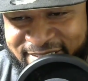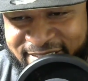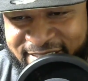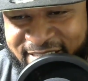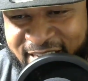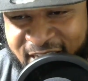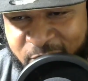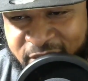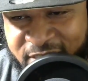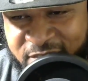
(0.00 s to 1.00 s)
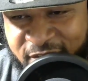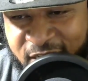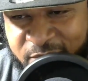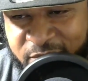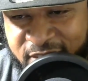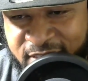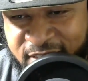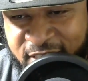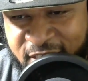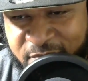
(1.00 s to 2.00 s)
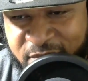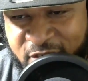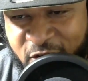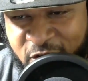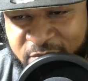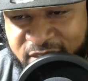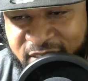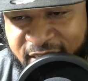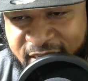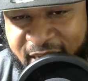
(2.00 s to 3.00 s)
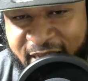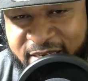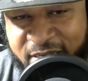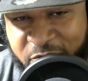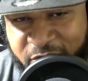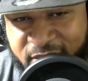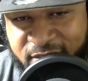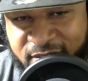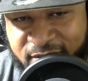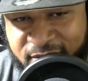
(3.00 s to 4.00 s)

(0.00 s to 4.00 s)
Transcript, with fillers: Is Cameron as valuable to this team as Armstead? I digress.